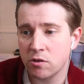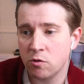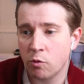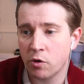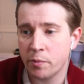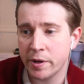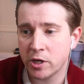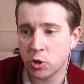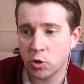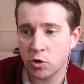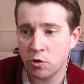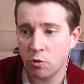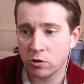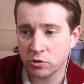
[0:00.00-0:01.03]
you want to make sure
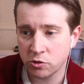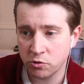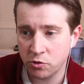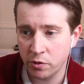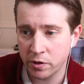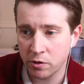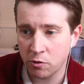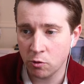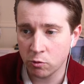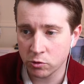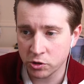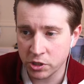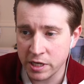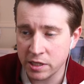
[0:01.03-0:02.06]
you also do it in
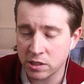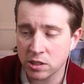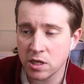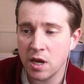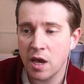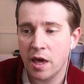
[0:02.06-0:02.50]
Google Sheets.